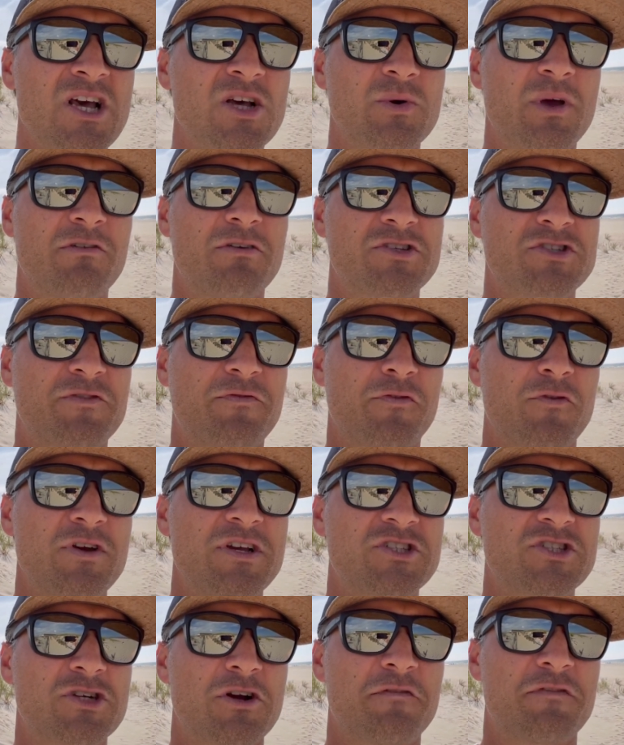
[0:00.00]
We have a free
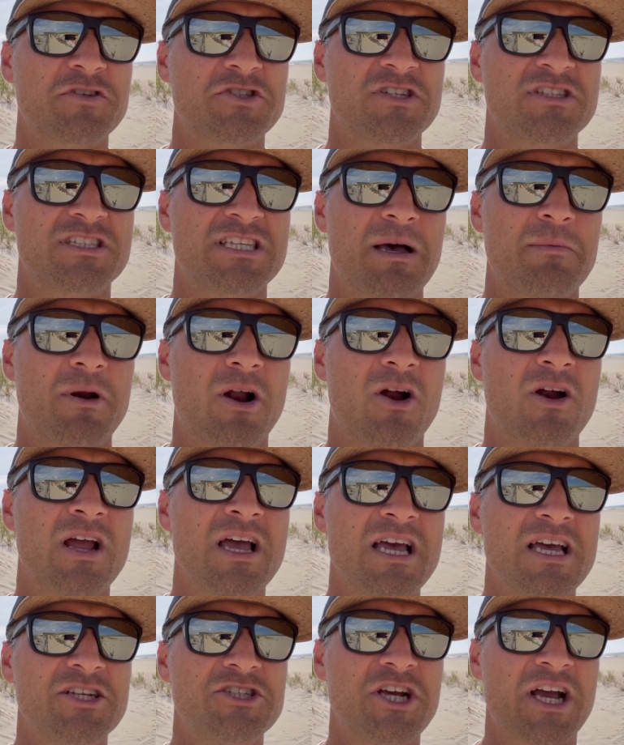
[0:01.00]
surf fishing seminar.
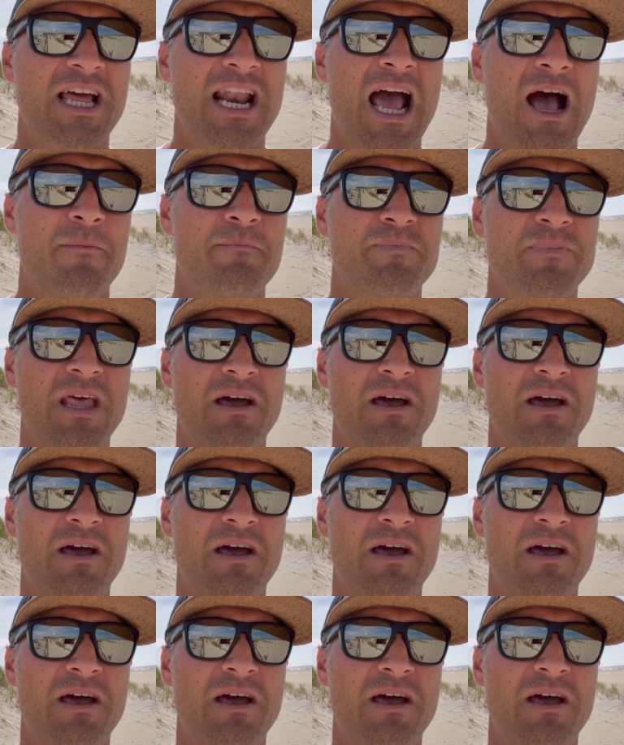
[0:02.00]
Check it out.